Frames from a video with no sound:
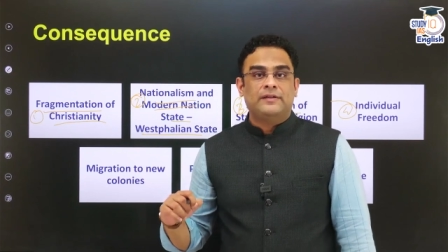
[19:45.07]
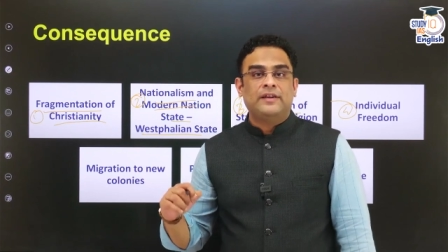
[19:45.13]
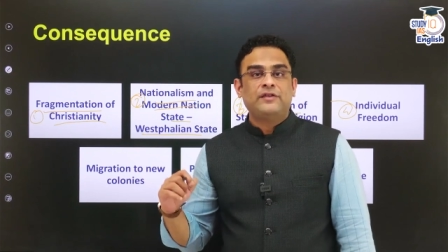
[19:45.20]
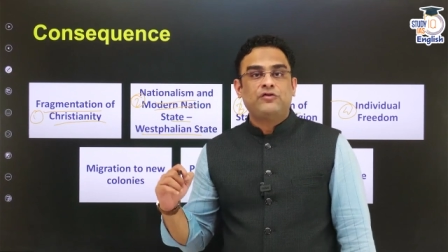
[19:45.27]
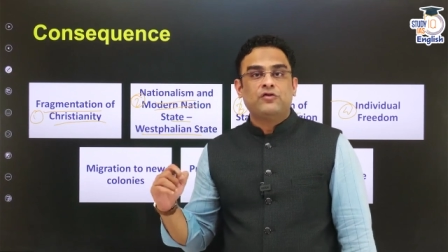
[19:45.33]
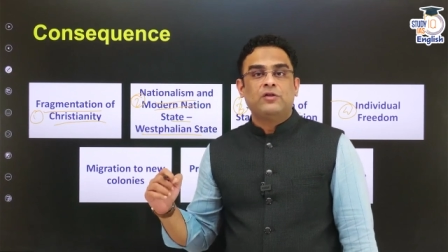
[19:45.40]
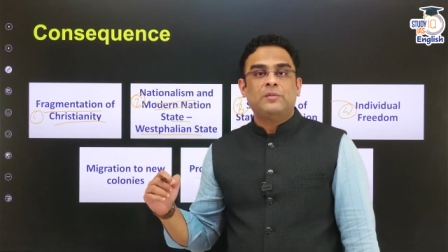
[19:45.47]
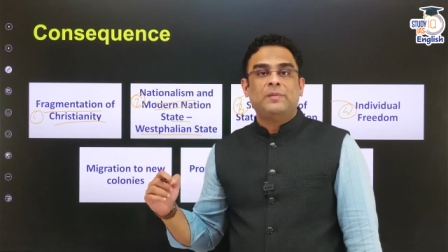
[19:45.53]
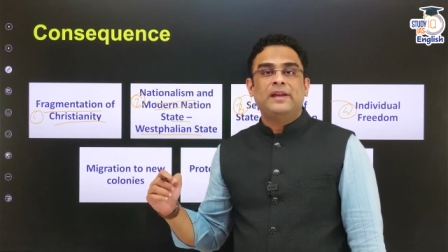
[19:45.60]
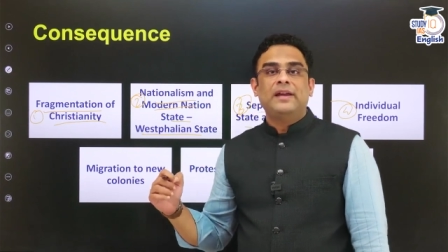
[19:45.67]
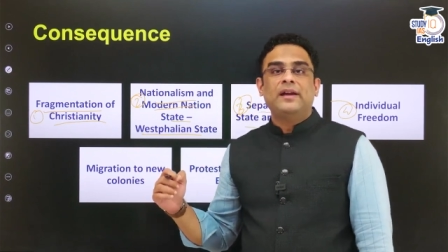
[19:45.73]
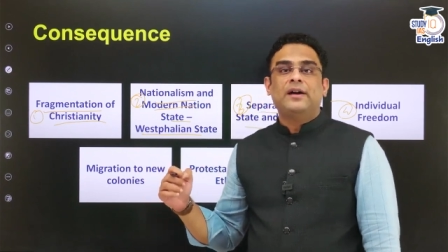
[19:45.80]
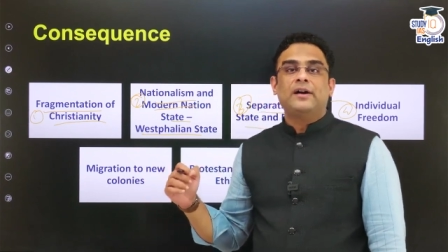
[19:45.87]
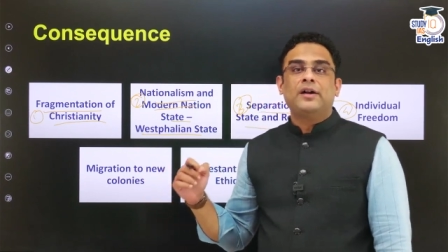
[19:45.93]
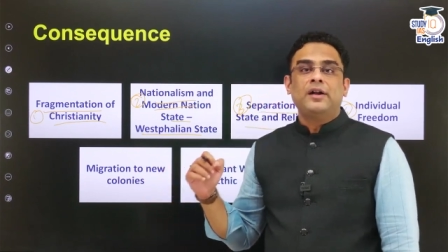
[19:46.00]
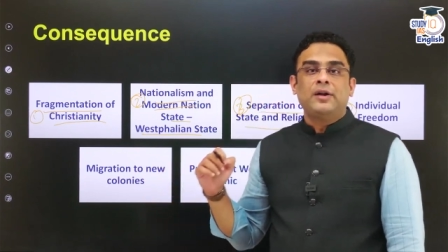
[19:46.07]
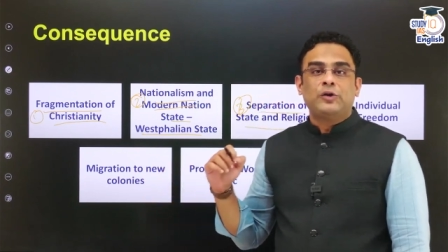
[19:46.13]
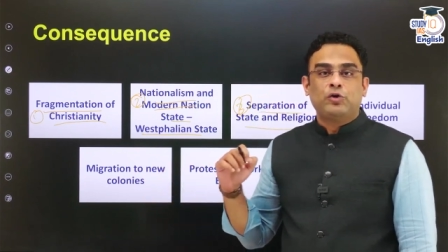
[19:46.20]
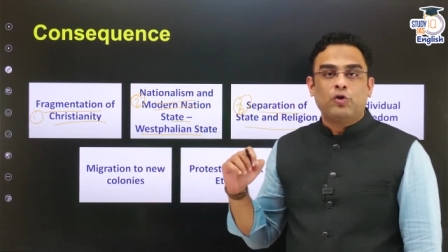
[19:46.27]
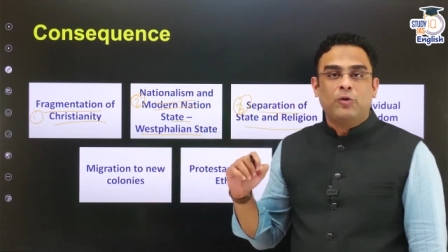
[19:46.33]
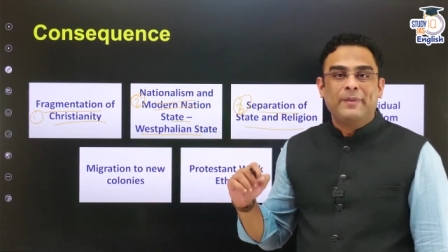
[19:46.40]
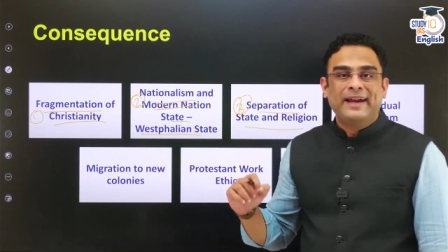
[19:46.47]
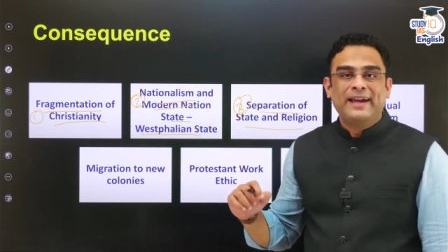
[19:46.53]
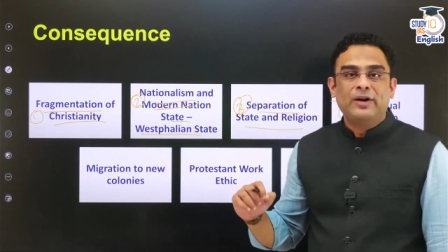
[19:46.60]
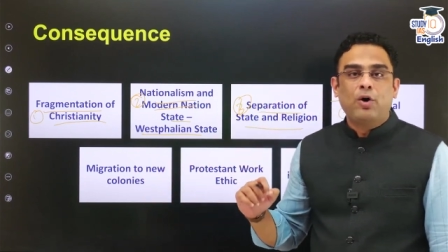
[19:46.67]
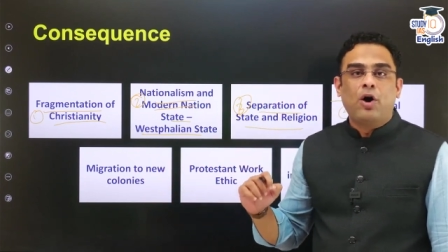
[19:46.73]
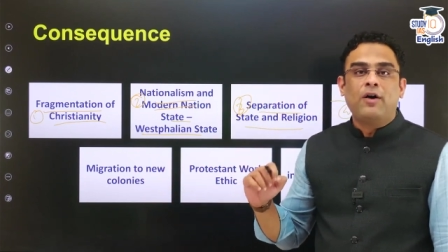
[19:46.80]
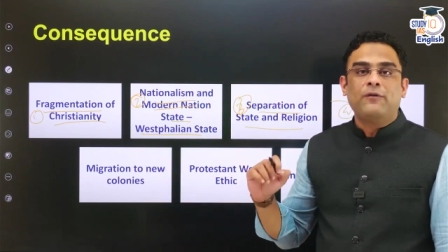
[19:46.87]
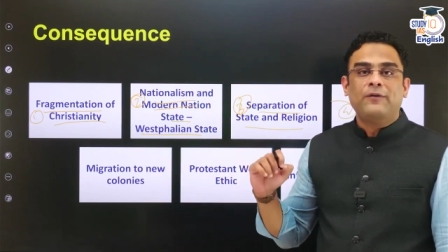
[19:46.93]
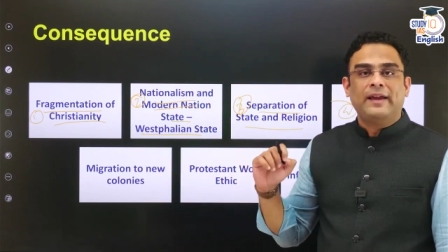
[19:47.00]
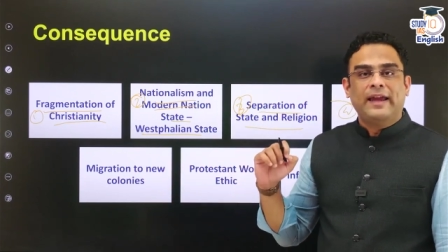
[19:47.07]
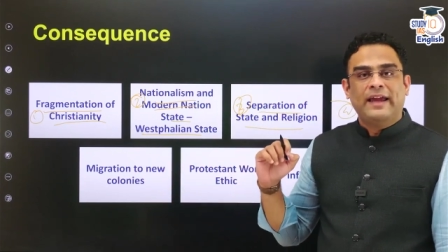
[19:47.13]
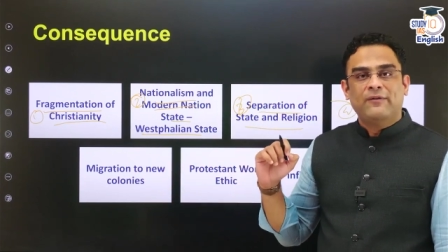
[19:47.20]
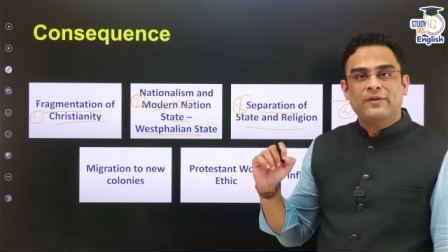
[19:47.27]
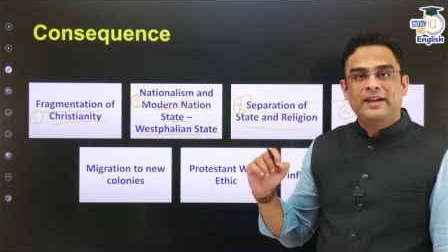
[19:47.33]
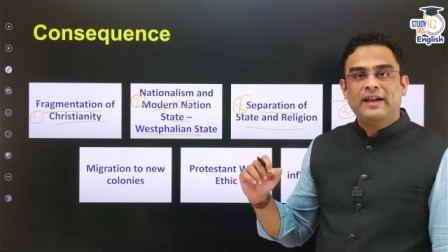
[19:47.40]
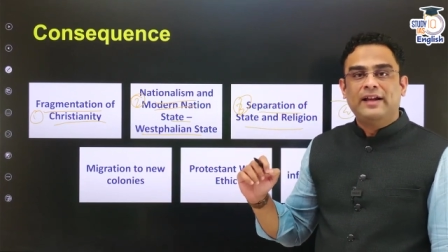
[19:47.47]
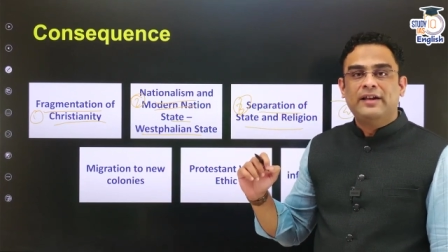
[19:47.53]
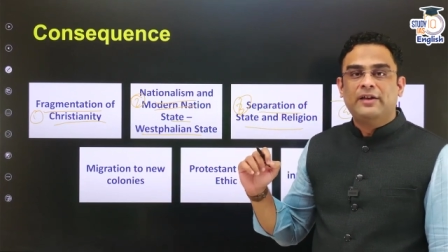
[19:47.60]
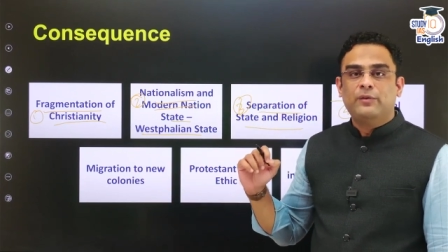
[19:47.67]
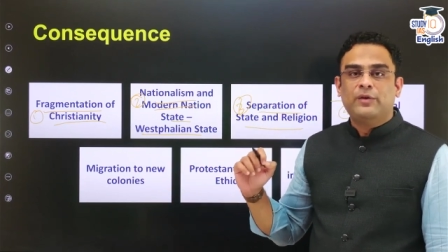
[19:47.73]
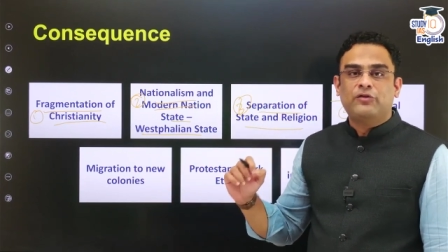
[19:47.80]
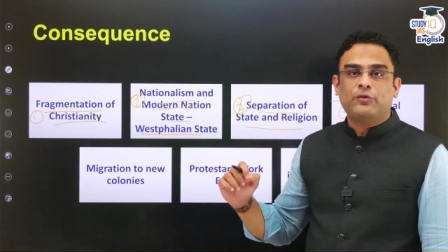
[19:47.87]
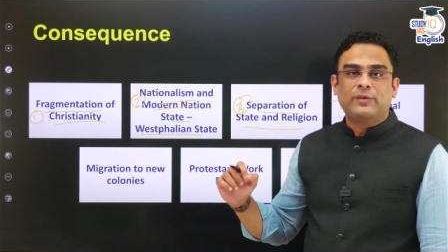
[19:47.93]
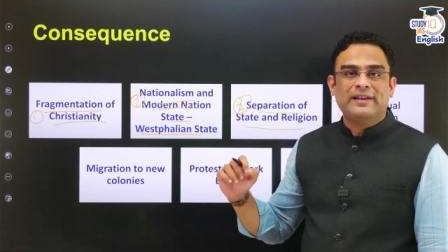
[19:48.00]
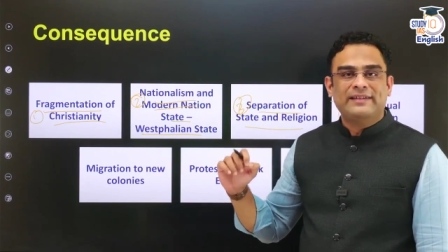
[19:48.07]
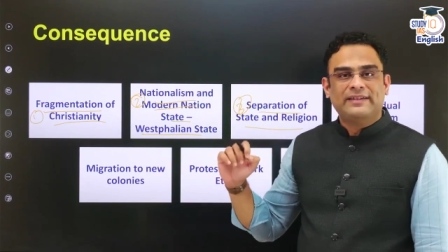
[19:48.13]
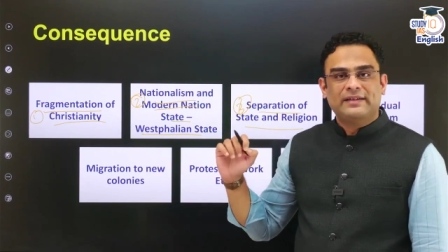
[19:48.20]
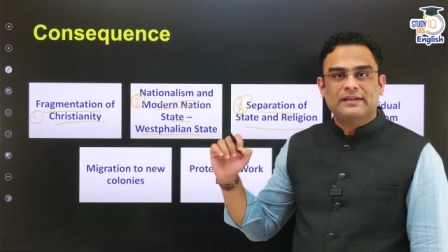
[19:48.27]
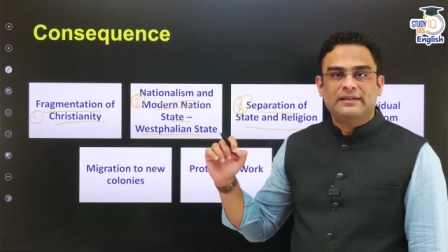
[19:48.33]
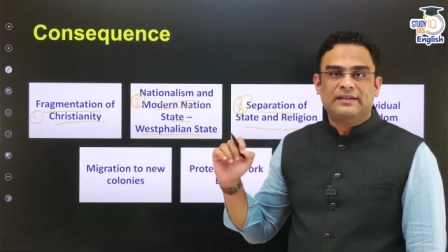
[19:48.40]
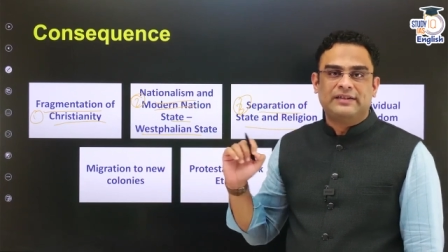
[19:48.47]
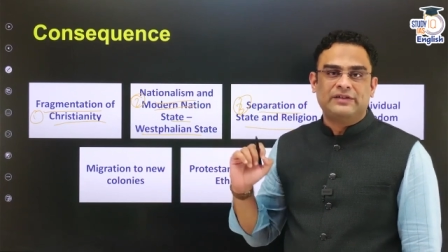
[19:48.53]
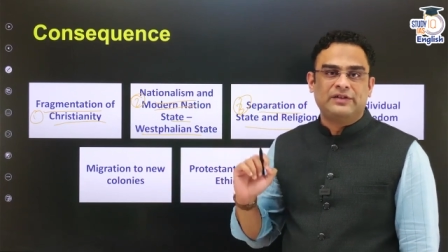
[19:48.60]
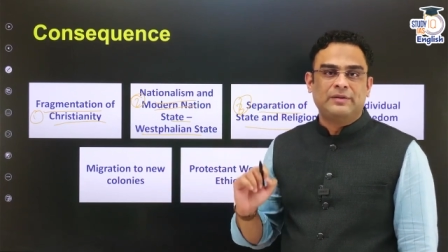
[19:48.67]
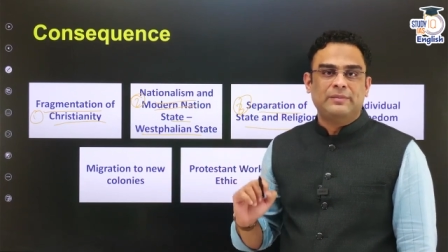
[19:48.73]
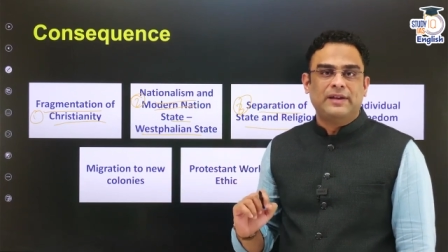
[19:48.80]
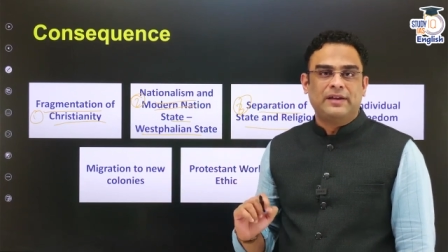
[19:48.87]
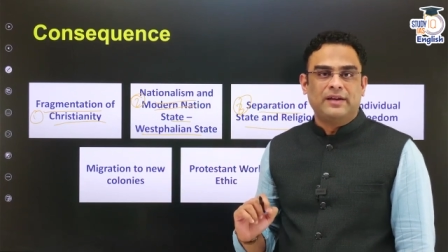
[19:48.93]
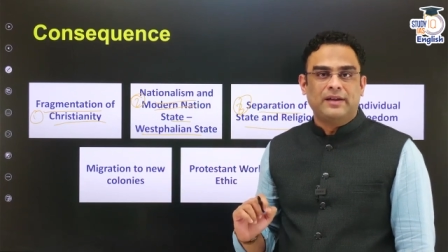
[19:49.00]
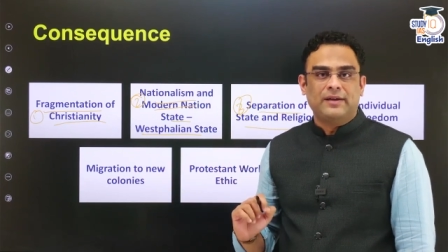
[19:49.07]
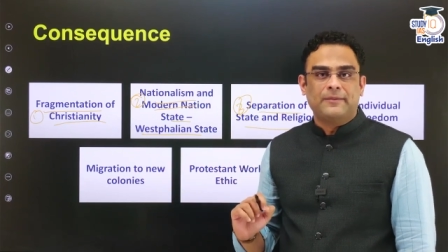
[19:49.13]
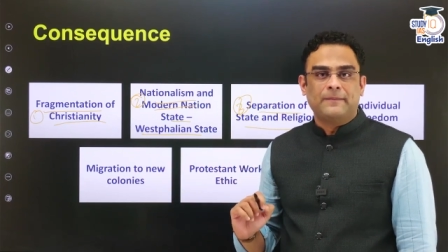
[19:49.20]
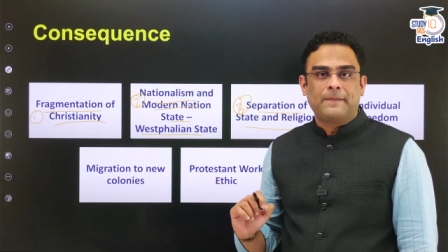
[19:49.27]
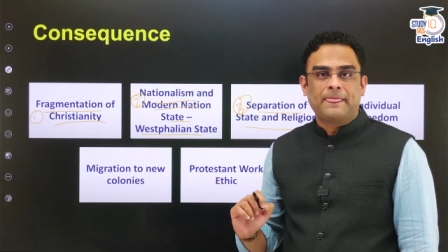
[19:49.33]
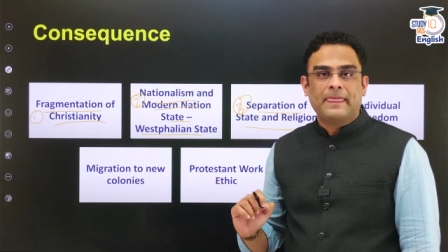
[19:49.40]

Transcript: This should be a domain of every individual's decision making.